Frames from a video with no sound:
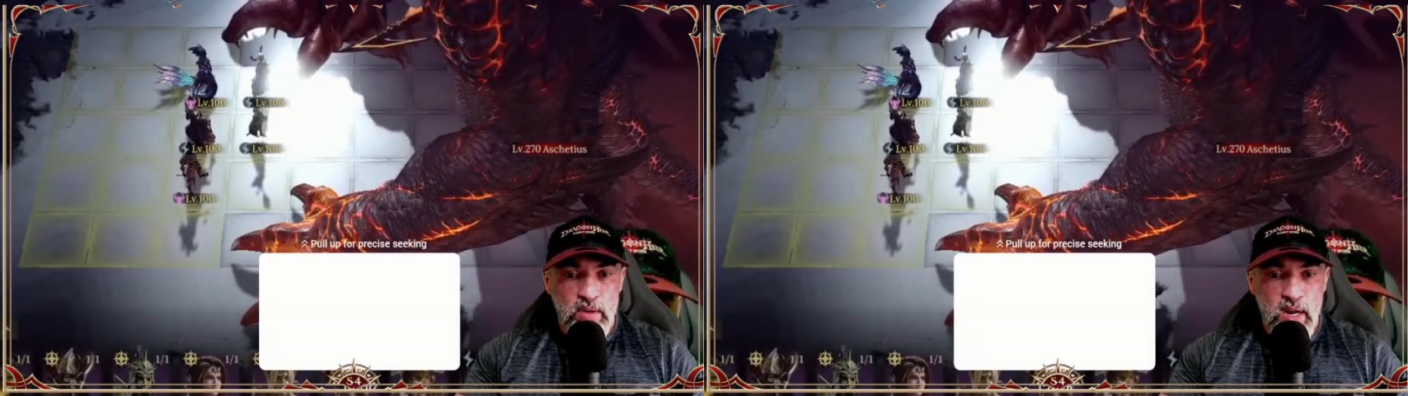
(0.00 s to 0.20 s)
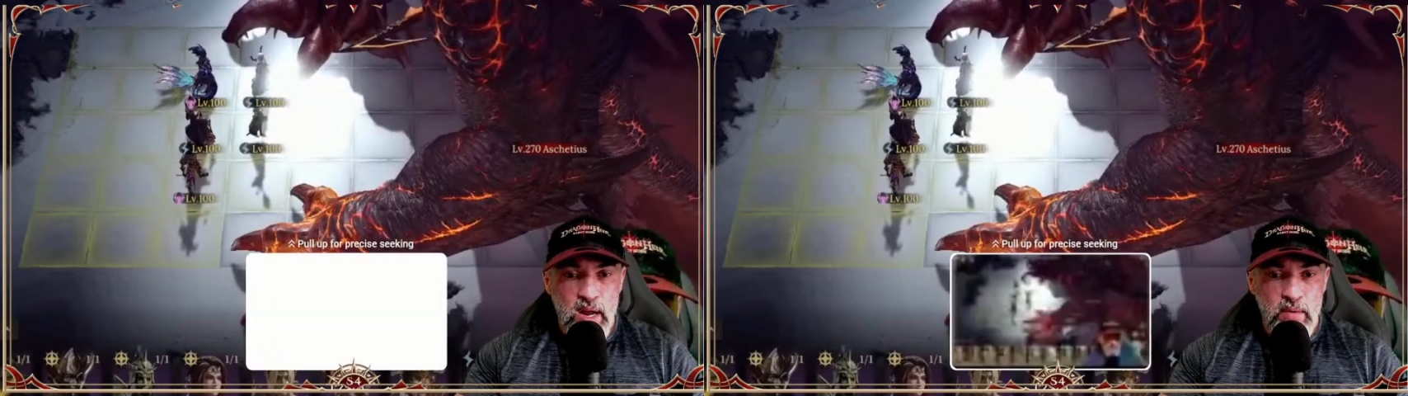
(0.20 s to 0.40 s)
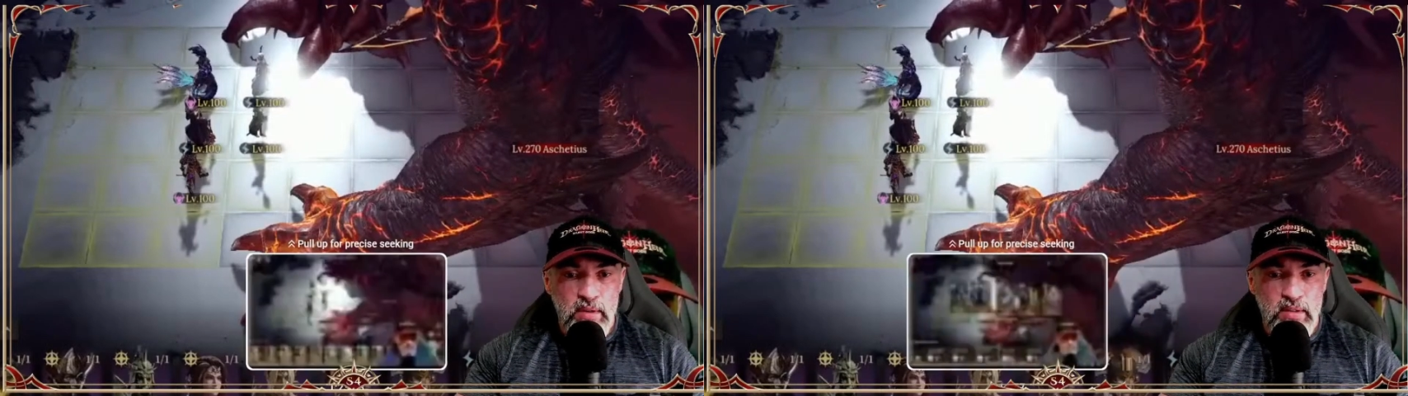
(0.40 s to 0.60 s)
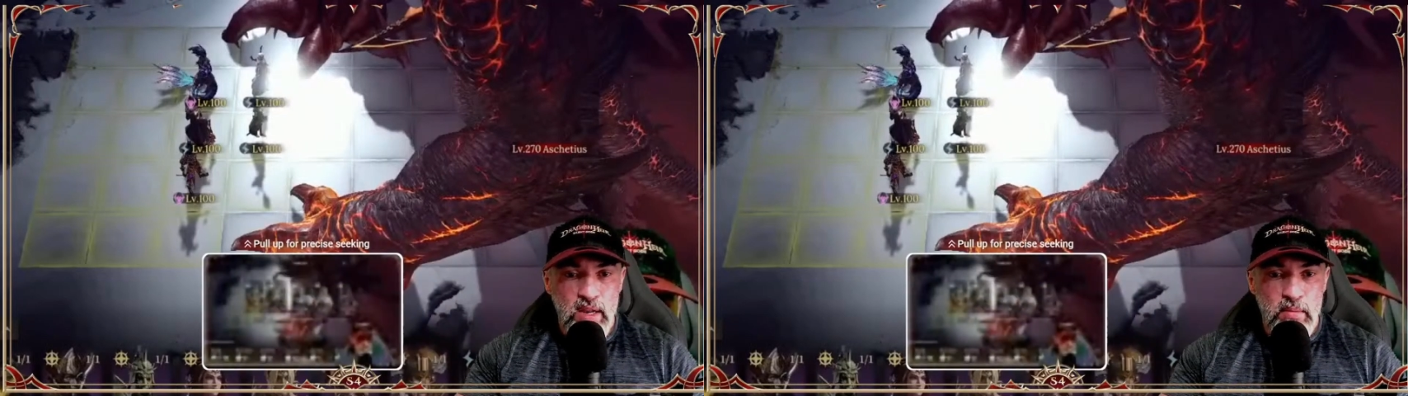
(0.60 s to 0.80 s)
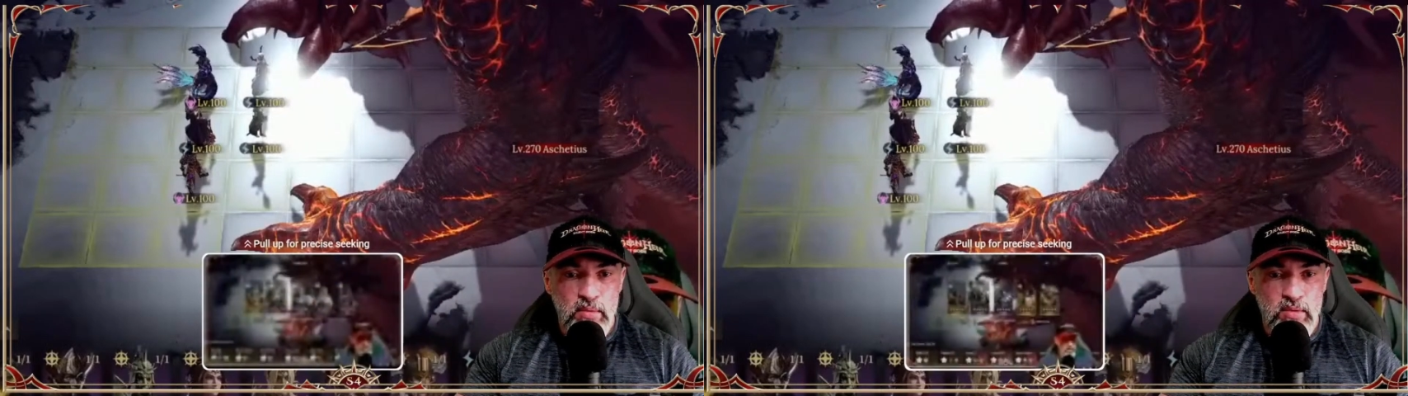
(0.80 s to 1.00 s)
now in
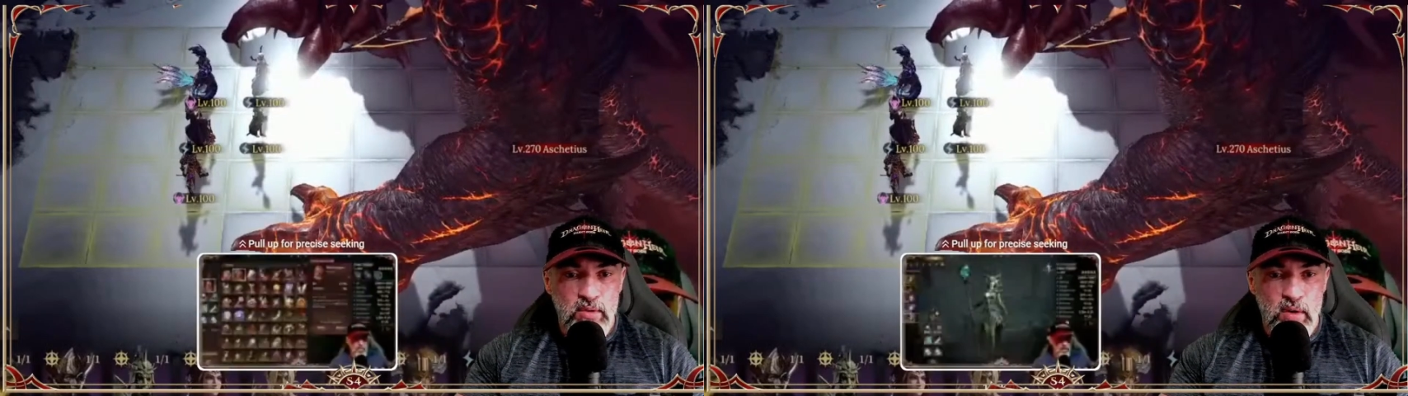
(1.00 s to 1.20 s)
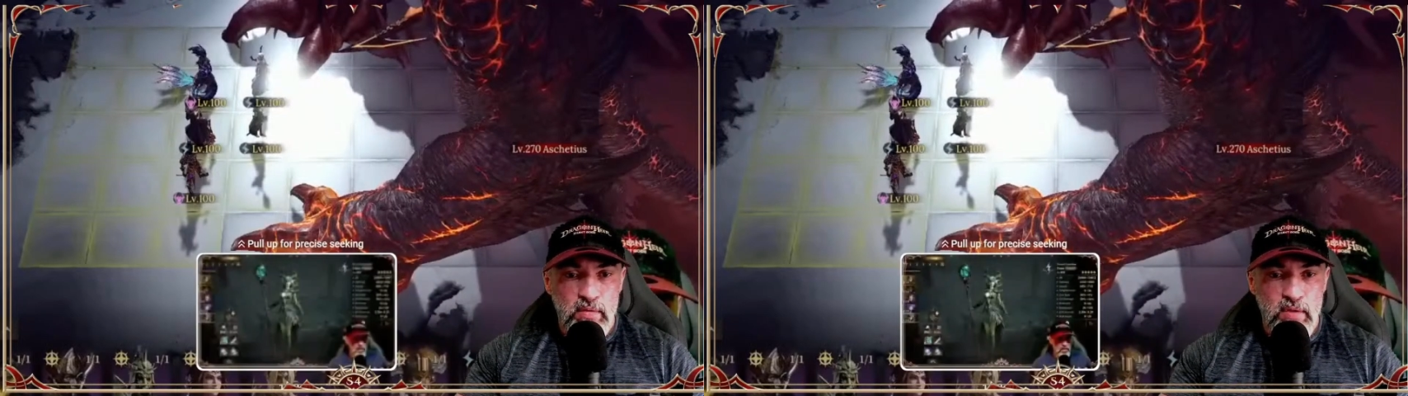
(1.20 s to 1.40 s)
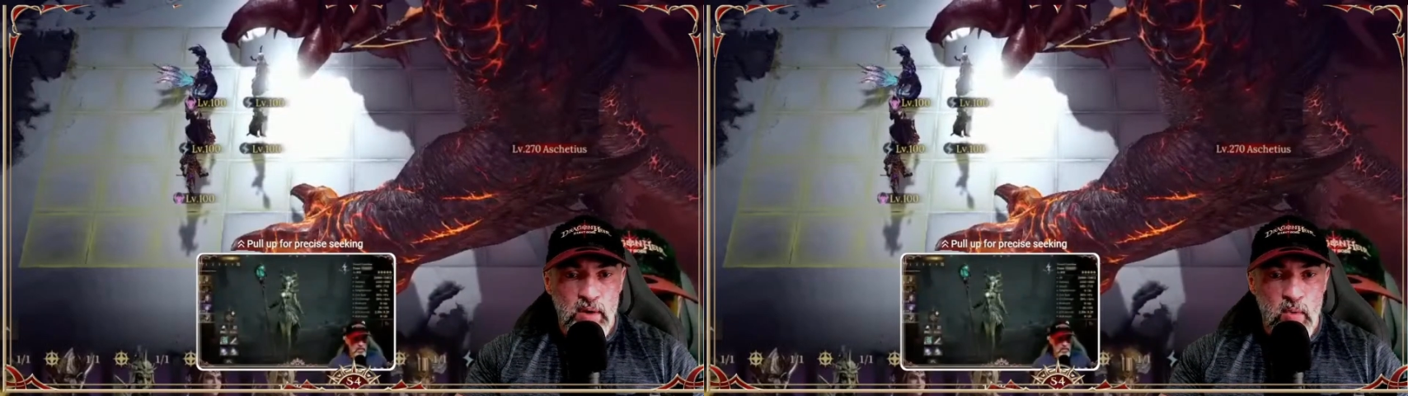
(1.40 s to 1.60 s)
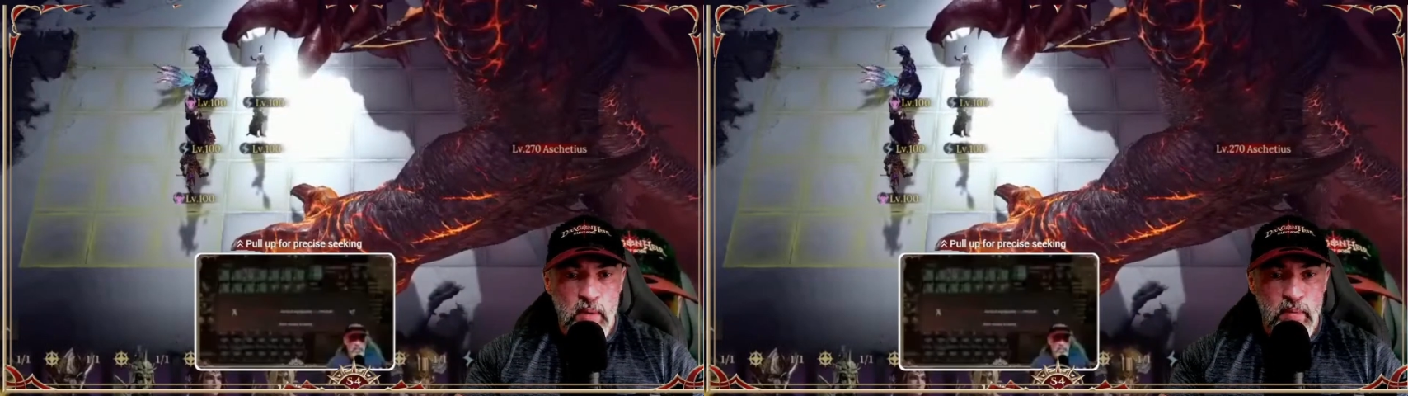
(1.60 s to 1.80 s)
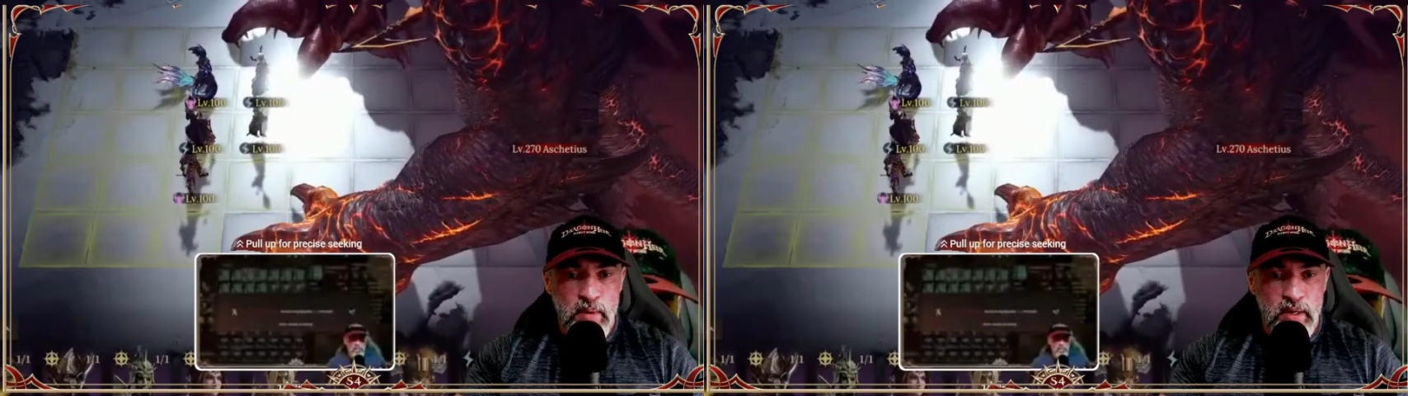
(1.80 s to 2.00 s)
terms of
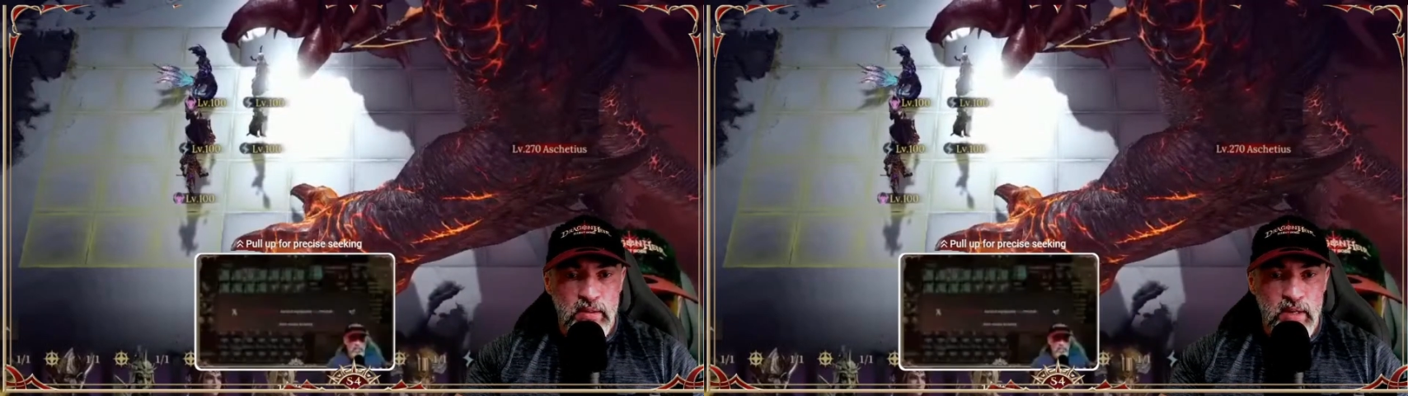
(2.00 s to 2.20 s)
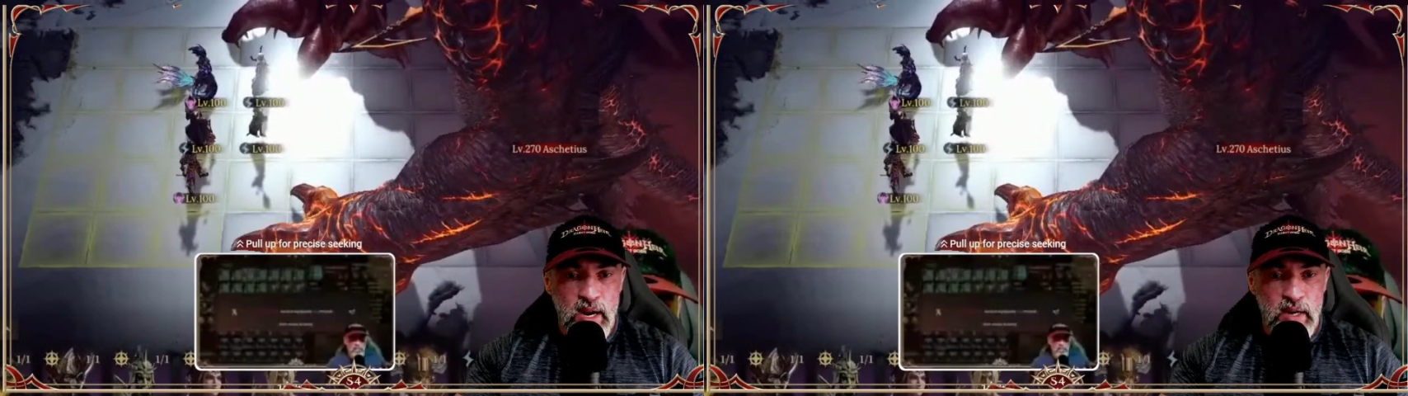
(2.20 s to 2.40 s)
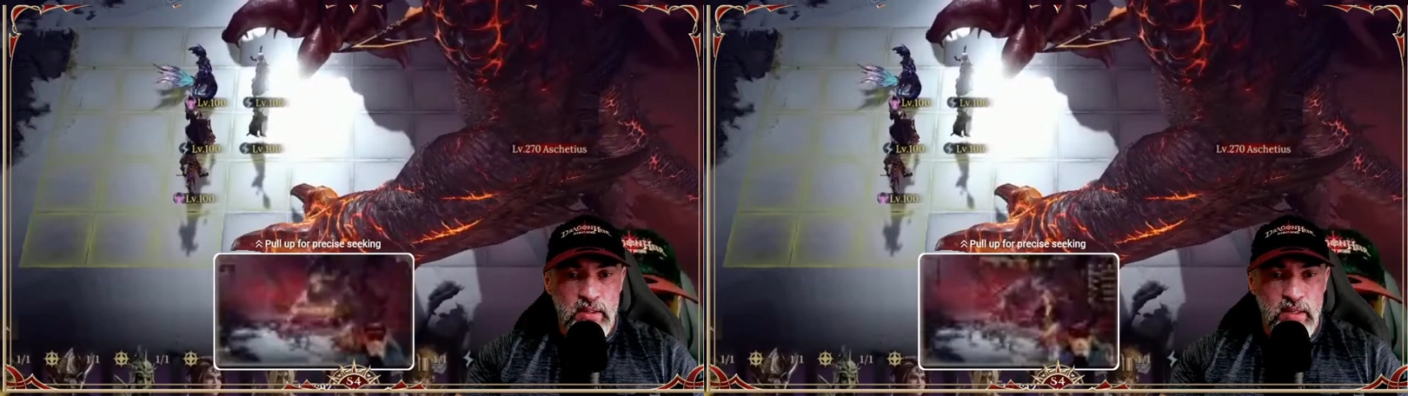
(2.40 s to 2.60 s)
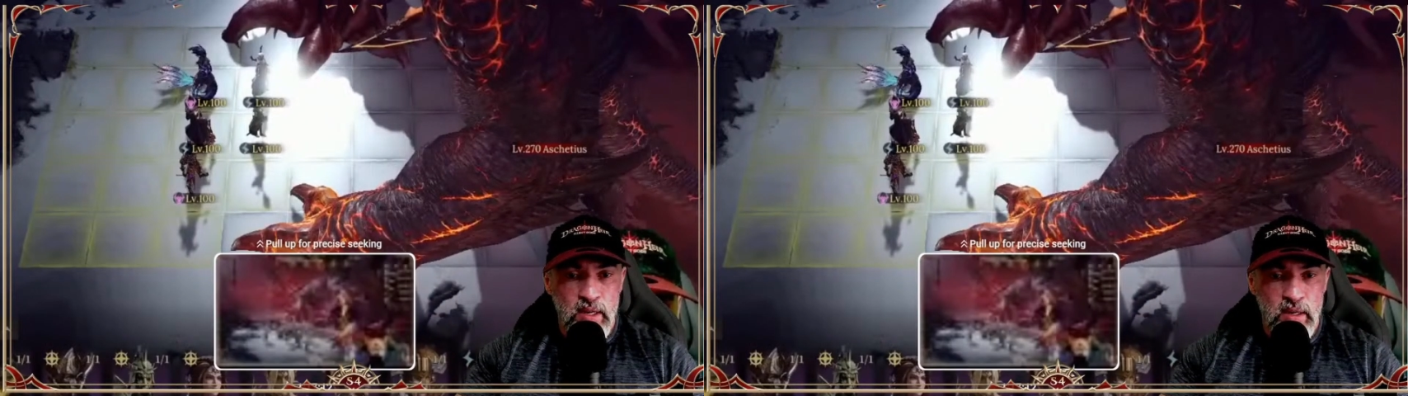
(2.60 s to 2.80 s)
equipments, guys,